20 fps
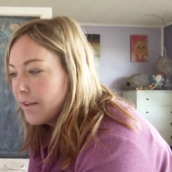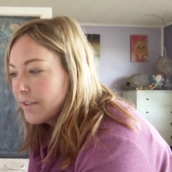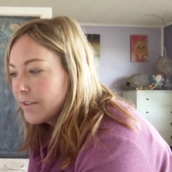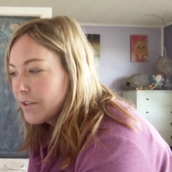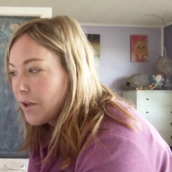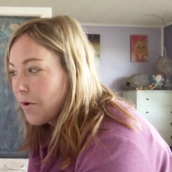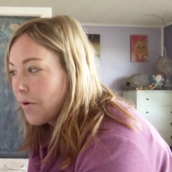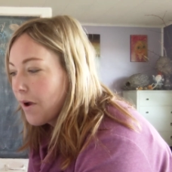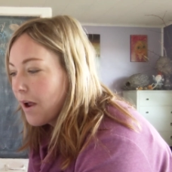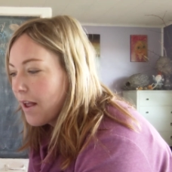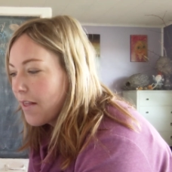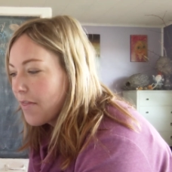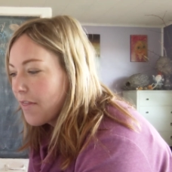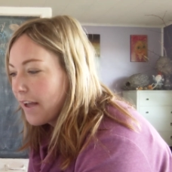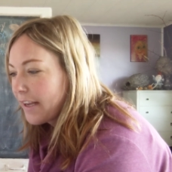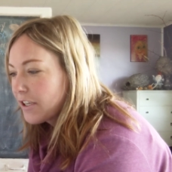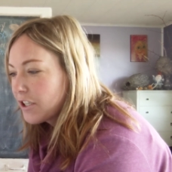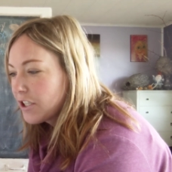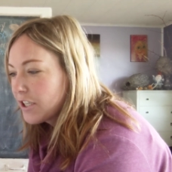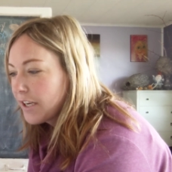So
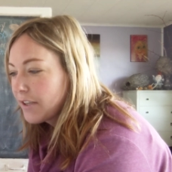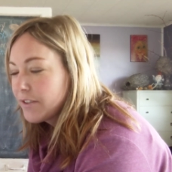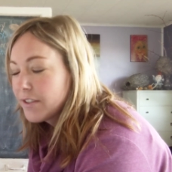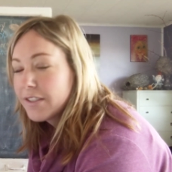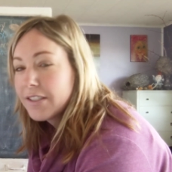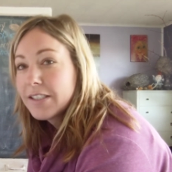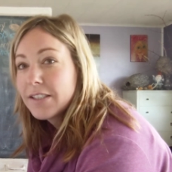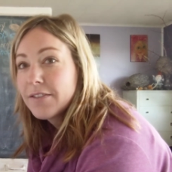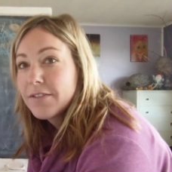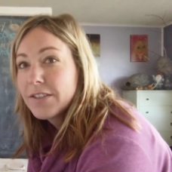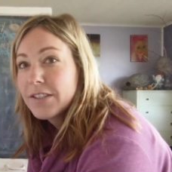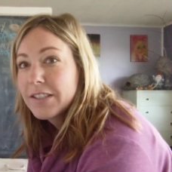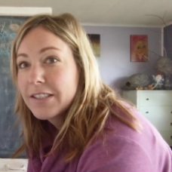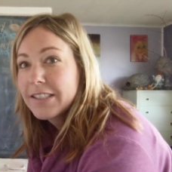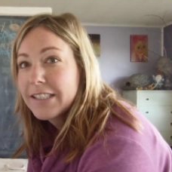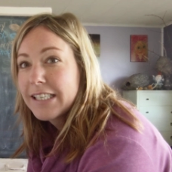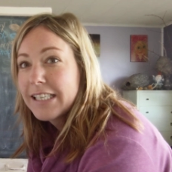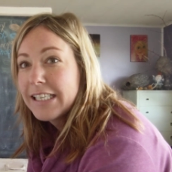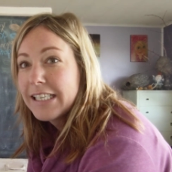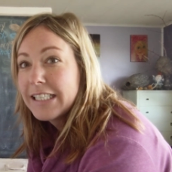that's Shel
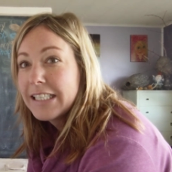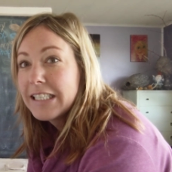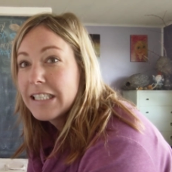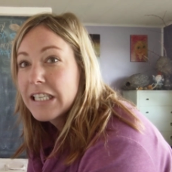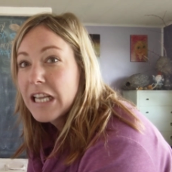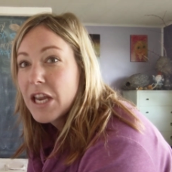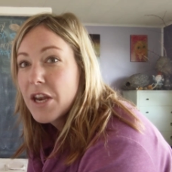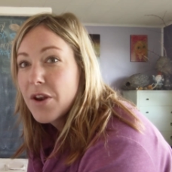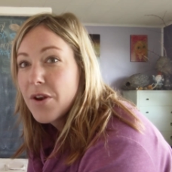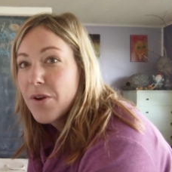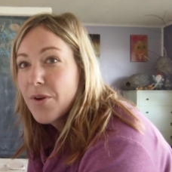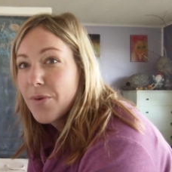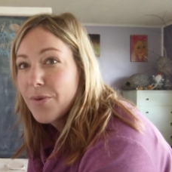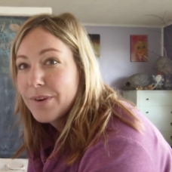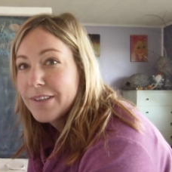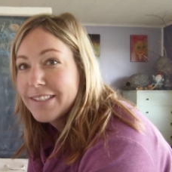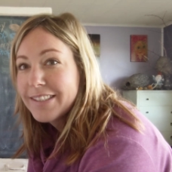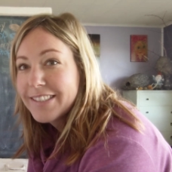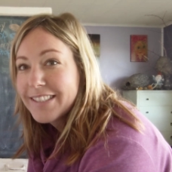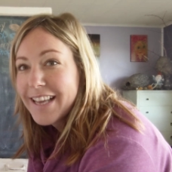Silverstein's
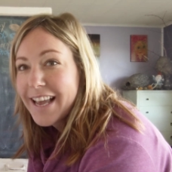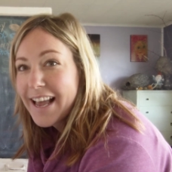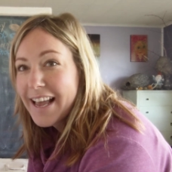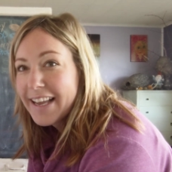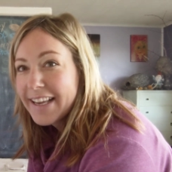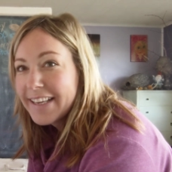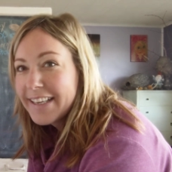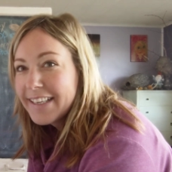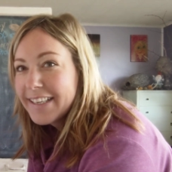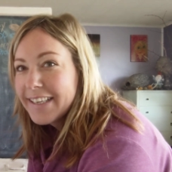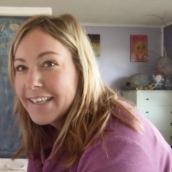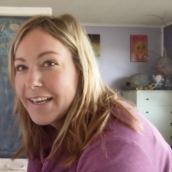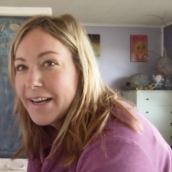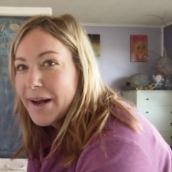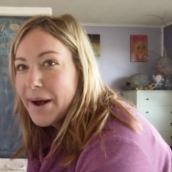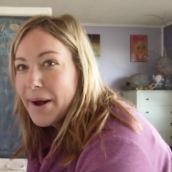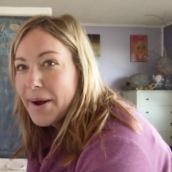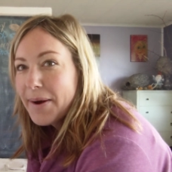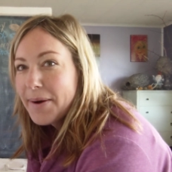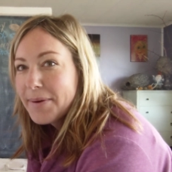Noise Day.
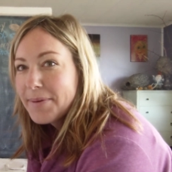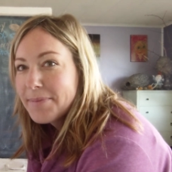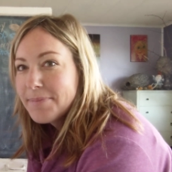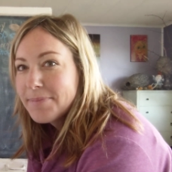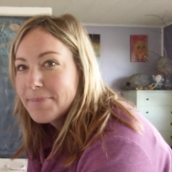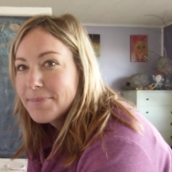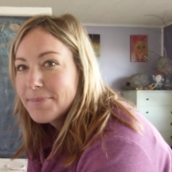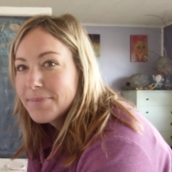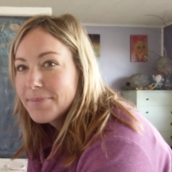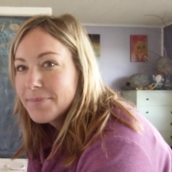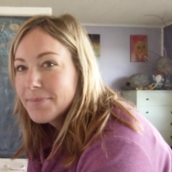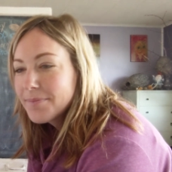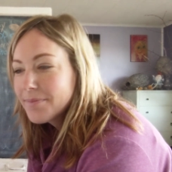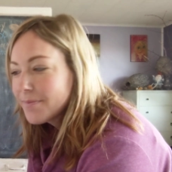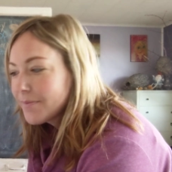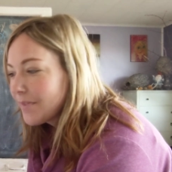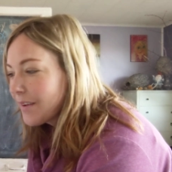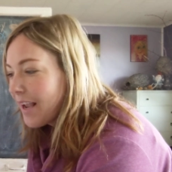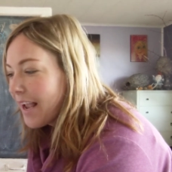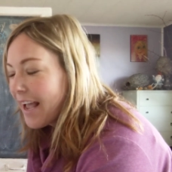
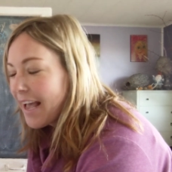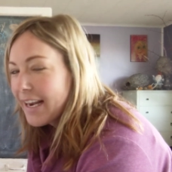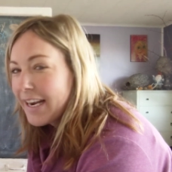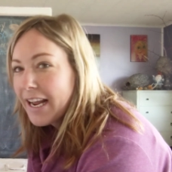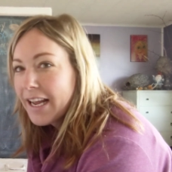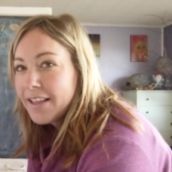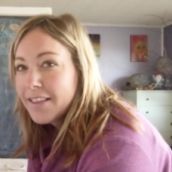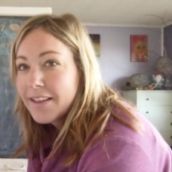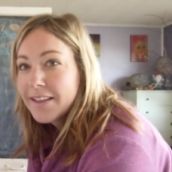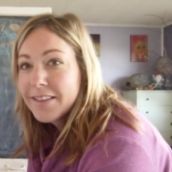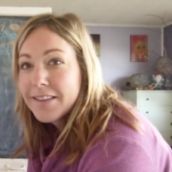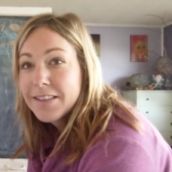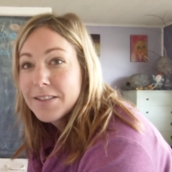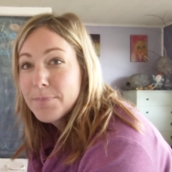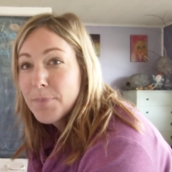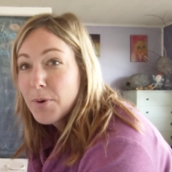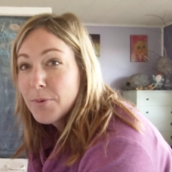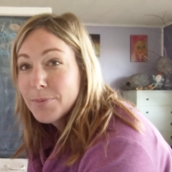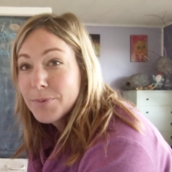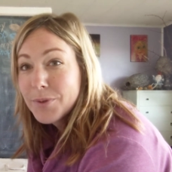And I think these
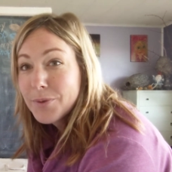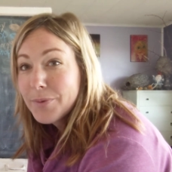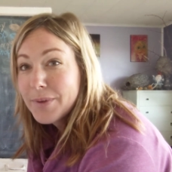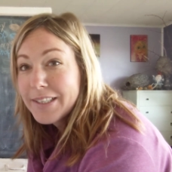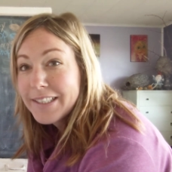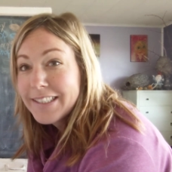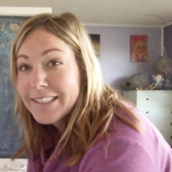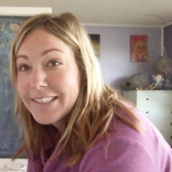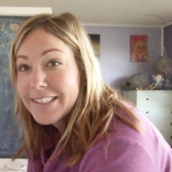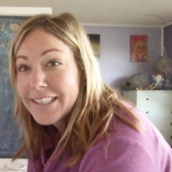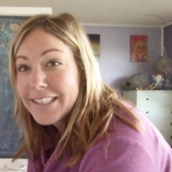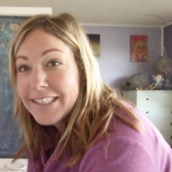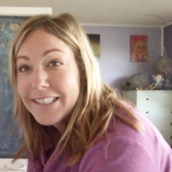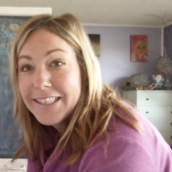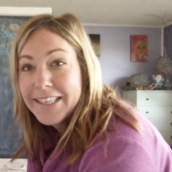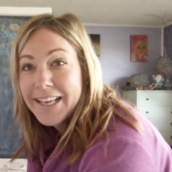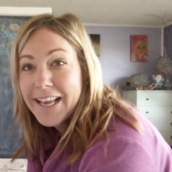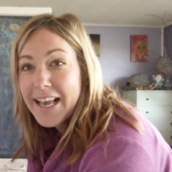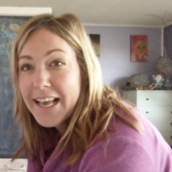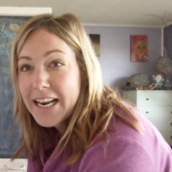poems are really
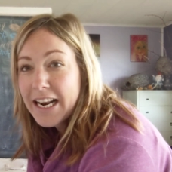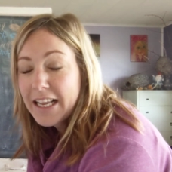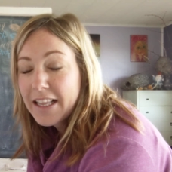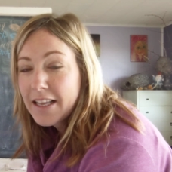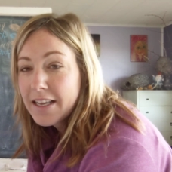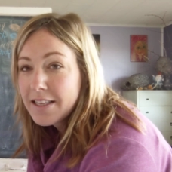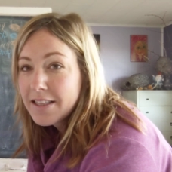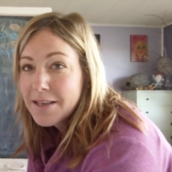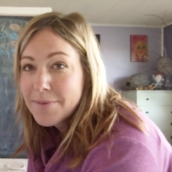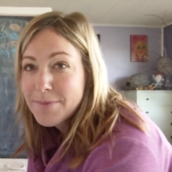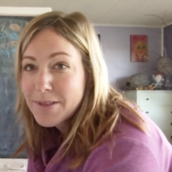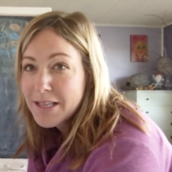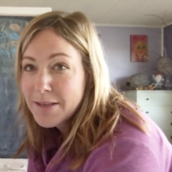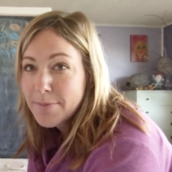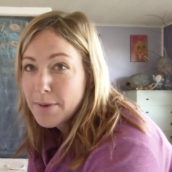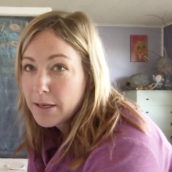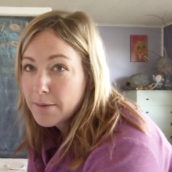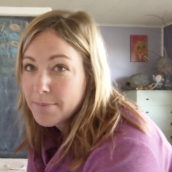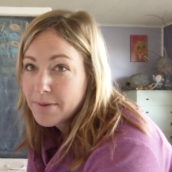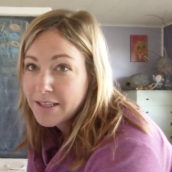silly, and I like them, and they
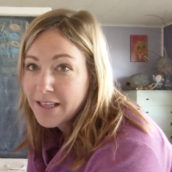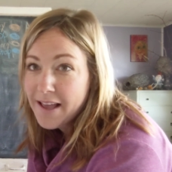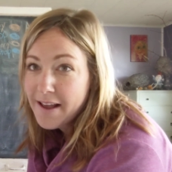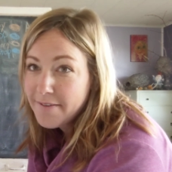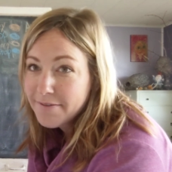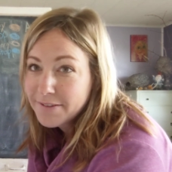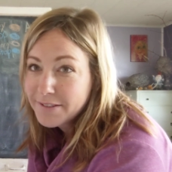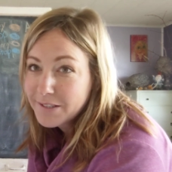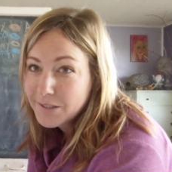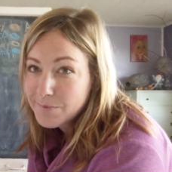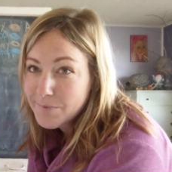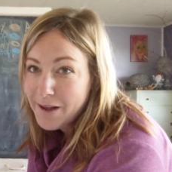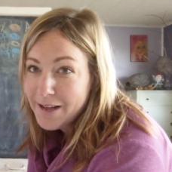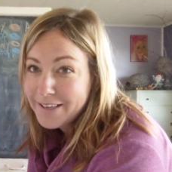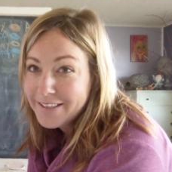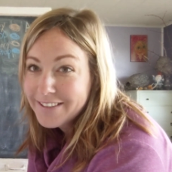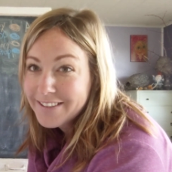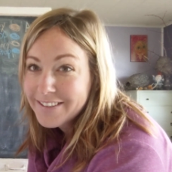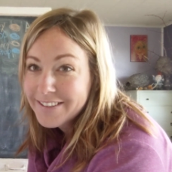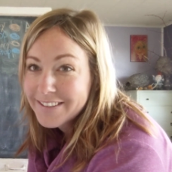make me laugh and
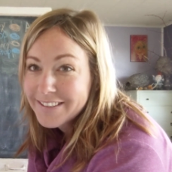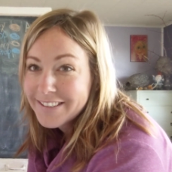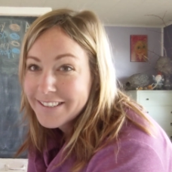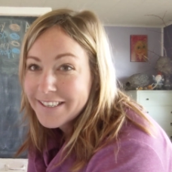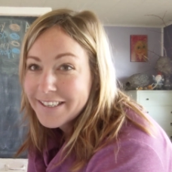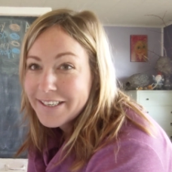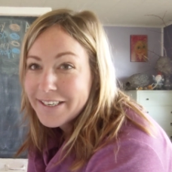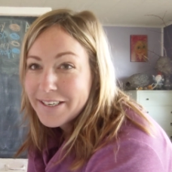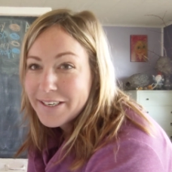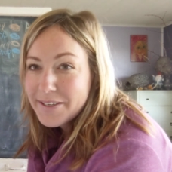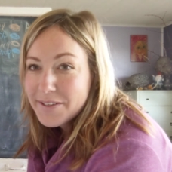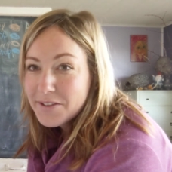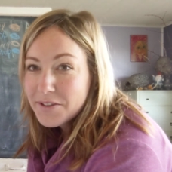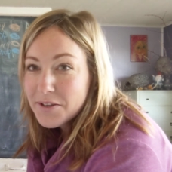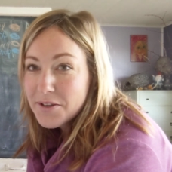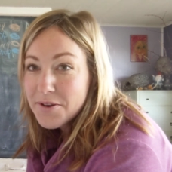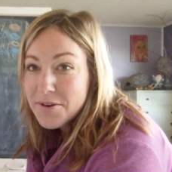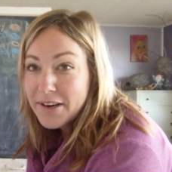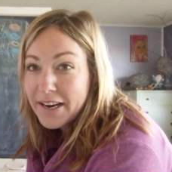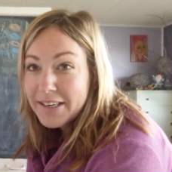smile. So
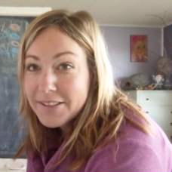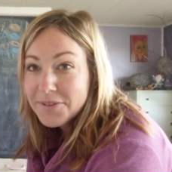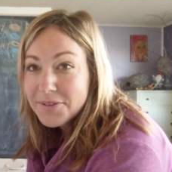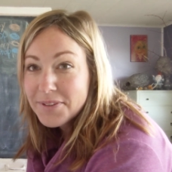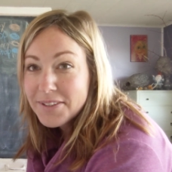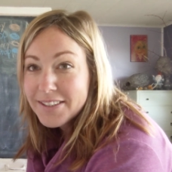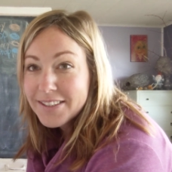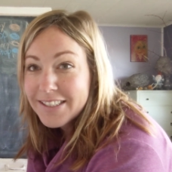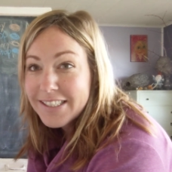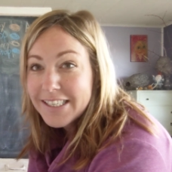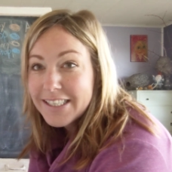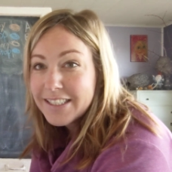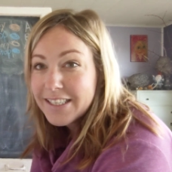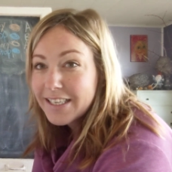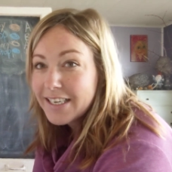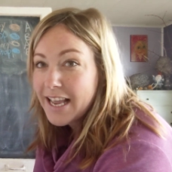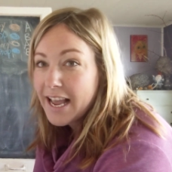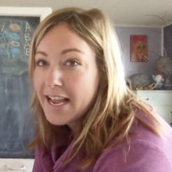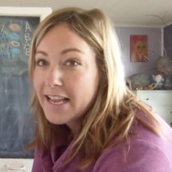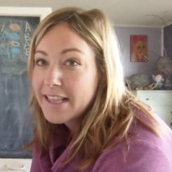you guys will see
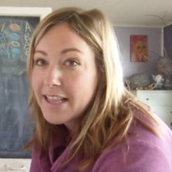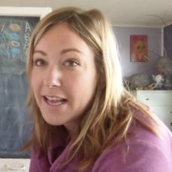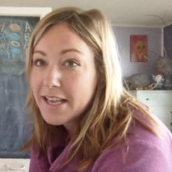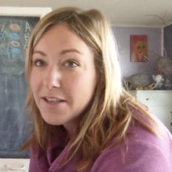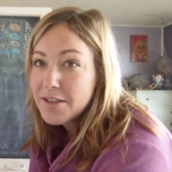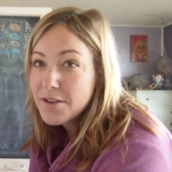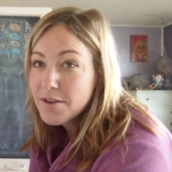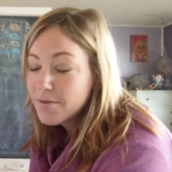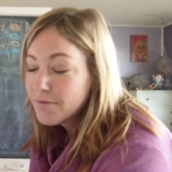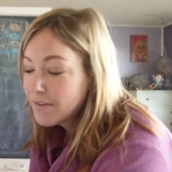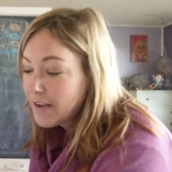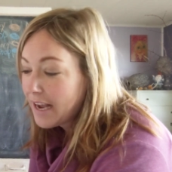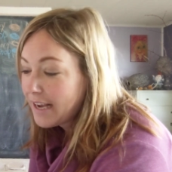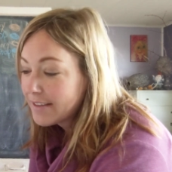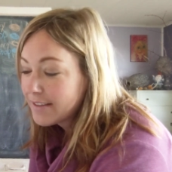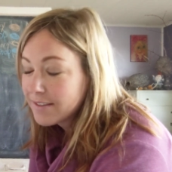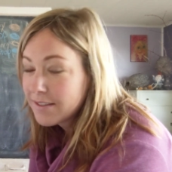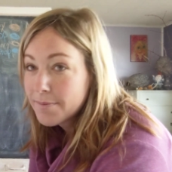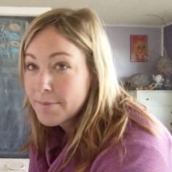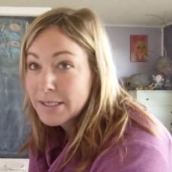today that you've
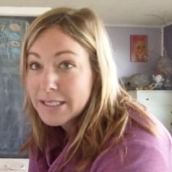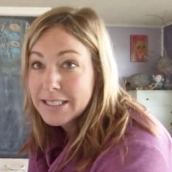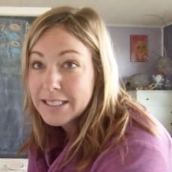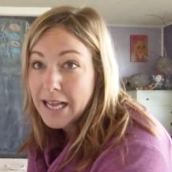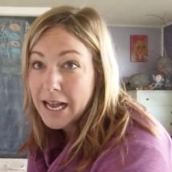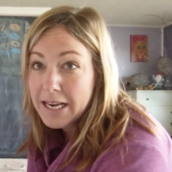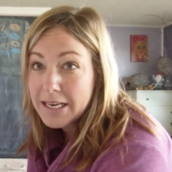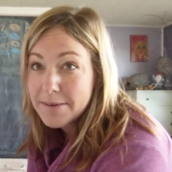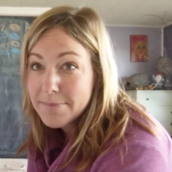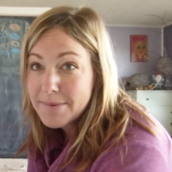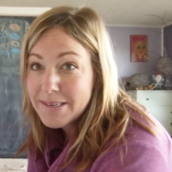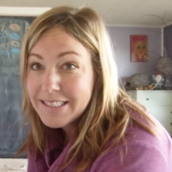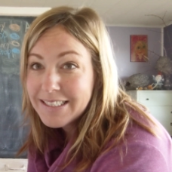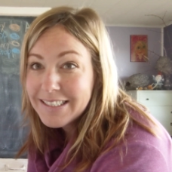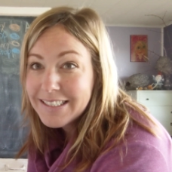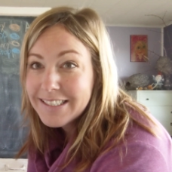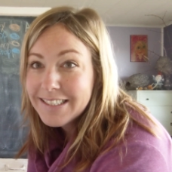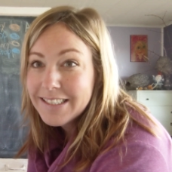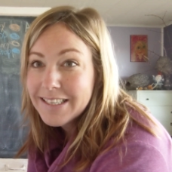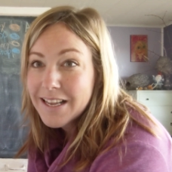got some
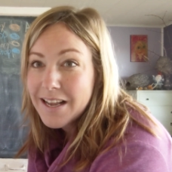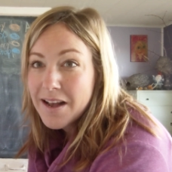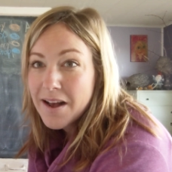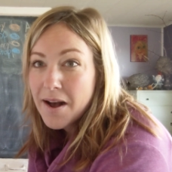assignments